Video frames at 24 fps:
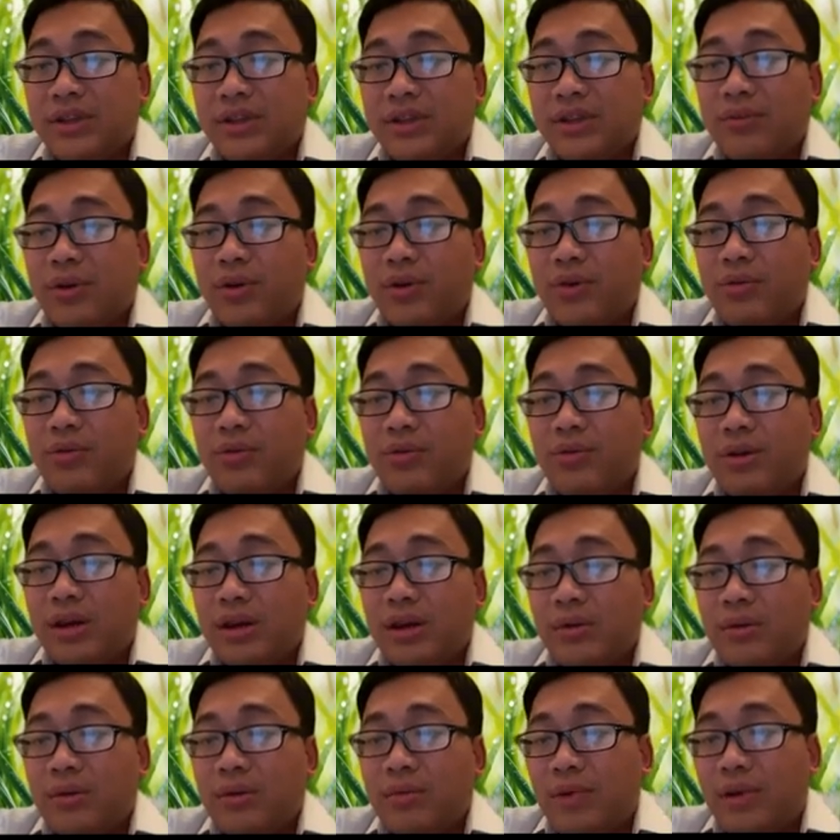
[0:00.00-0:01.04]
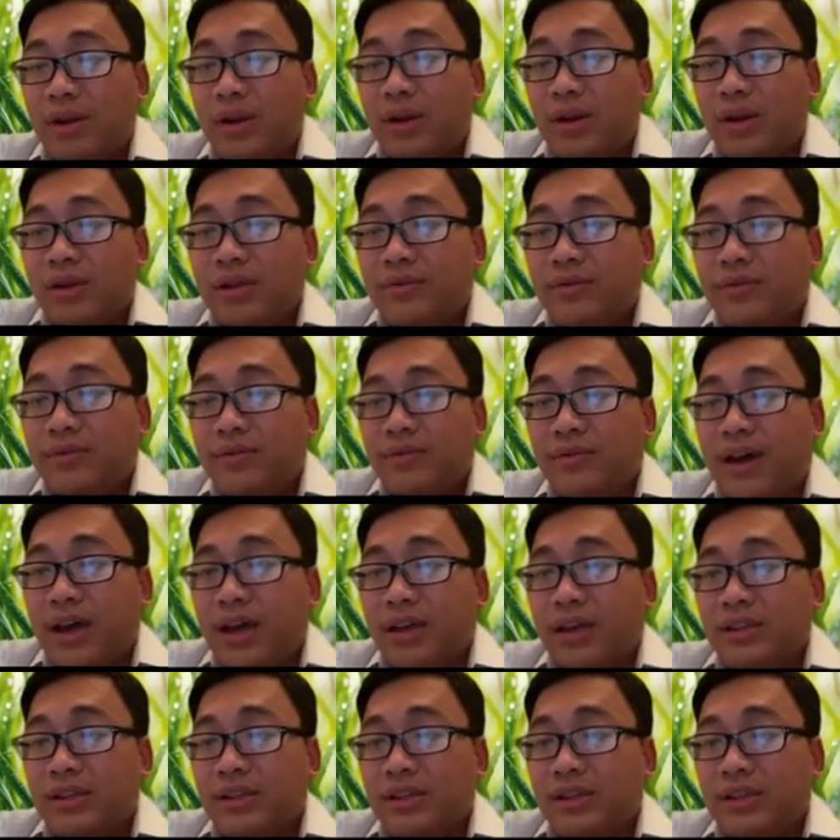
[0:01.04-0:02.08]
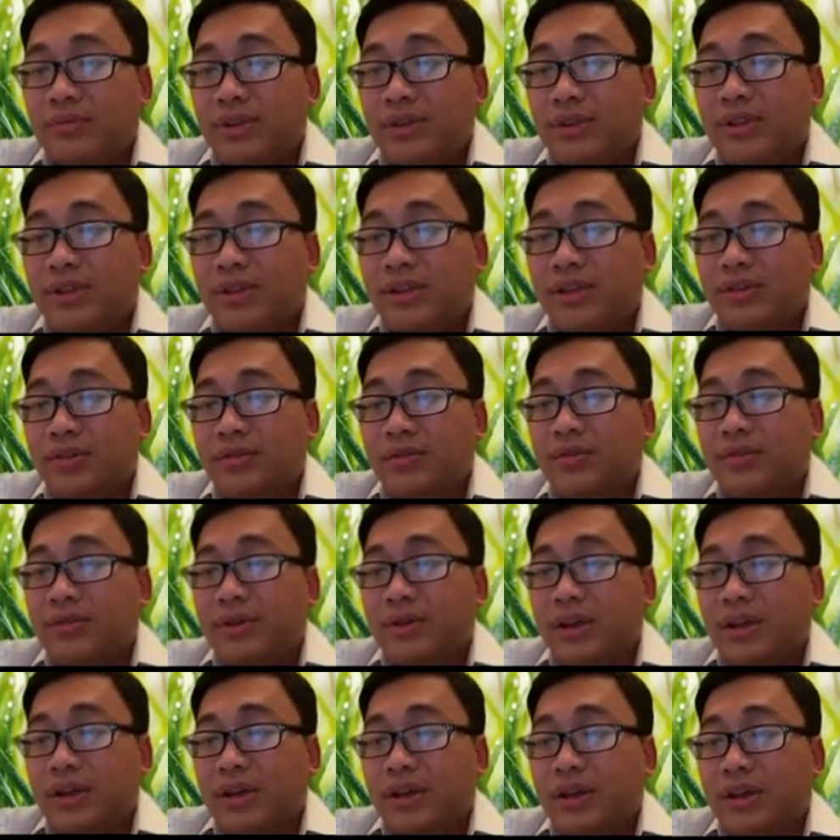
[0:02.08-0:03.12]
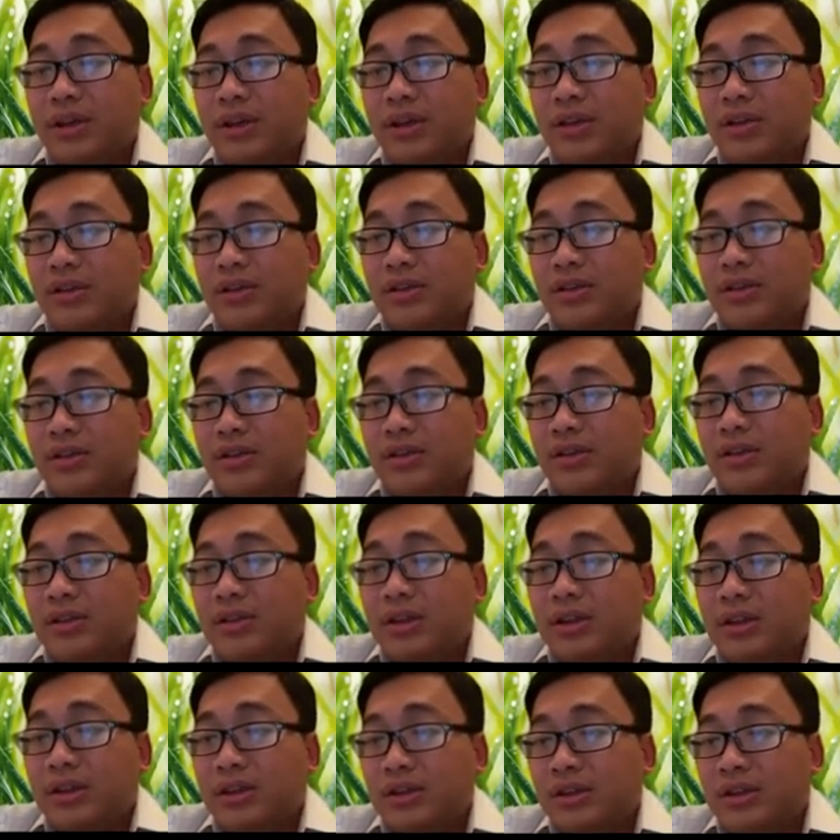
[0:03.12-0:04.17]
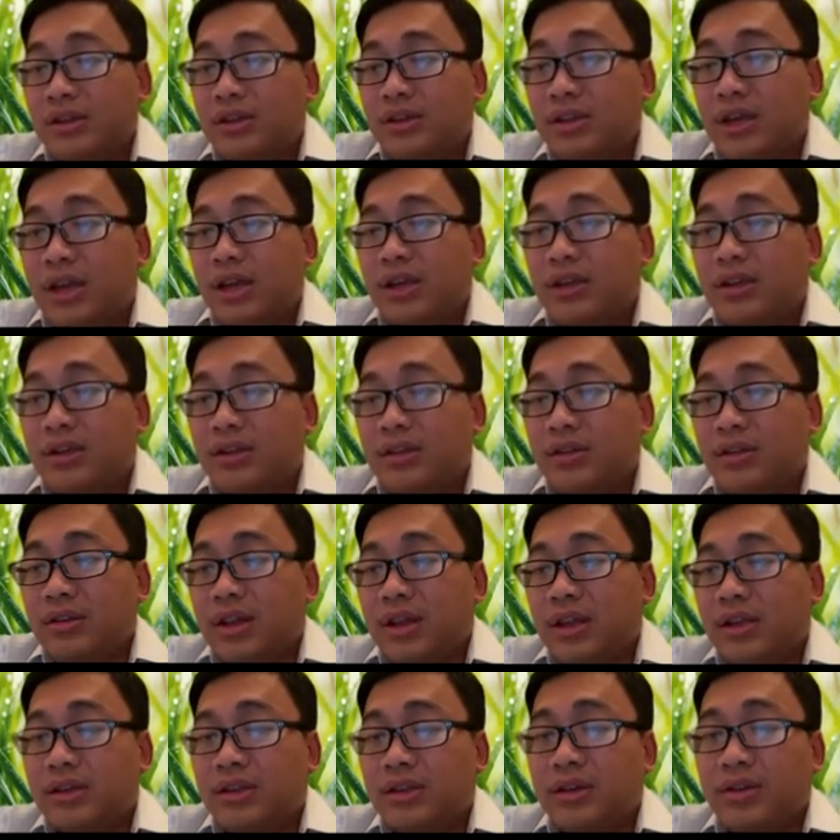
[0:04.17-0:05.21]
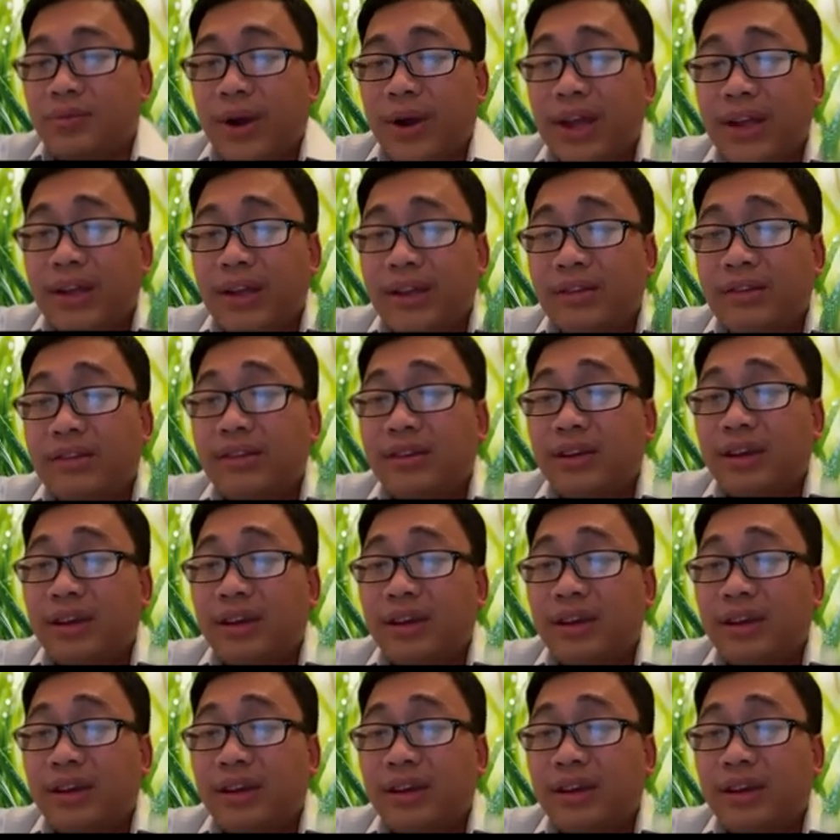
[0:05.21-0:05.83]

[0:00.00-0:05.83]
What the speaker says: 0 plus 5 times 2 is 10. That's correct.